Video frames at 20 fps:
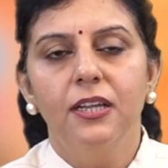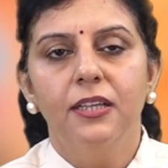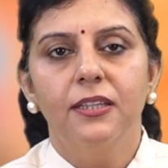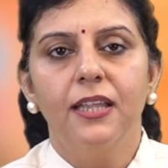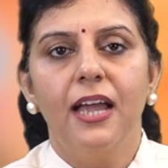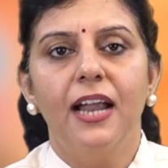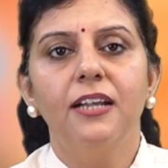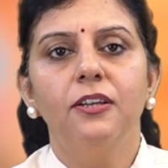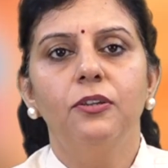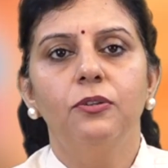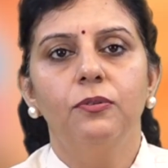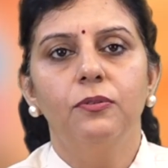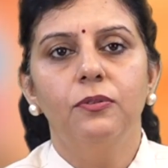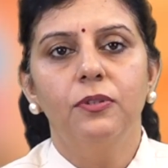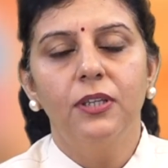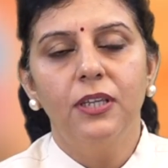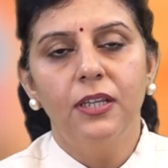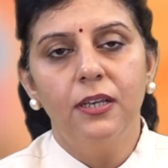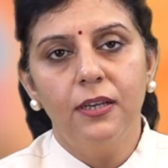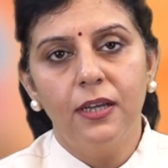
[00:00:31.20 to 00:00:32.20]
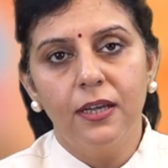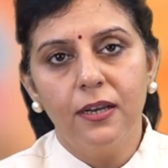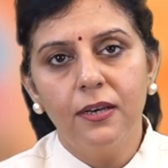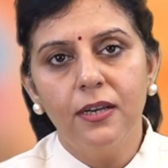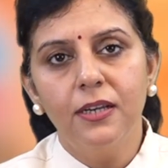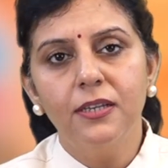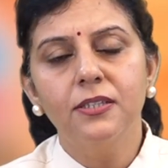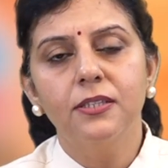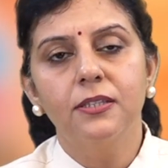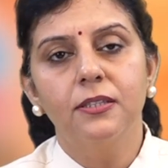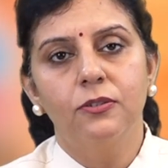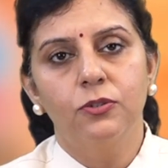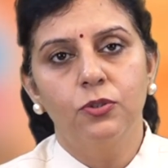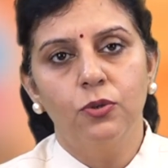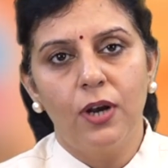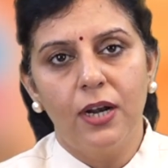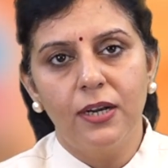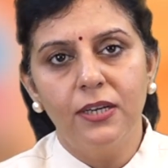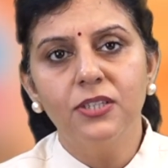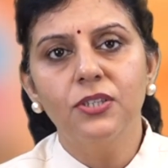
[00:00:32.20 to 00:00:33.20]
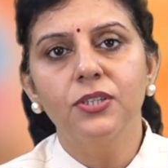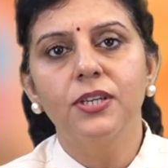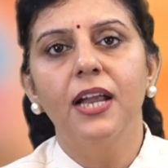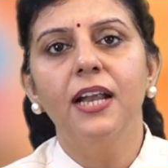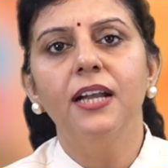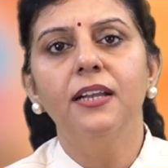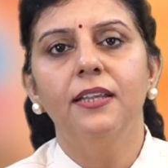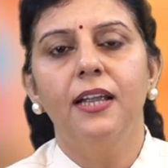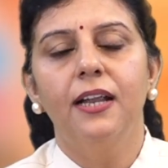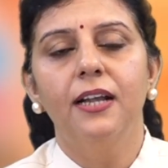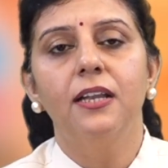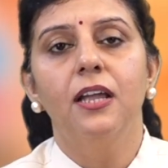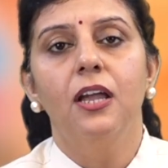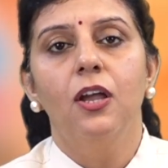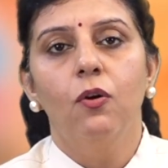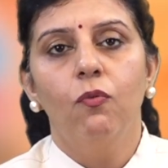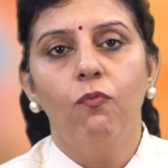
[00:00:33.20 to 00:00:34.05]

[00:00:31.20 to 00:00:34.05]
that the learners should understand that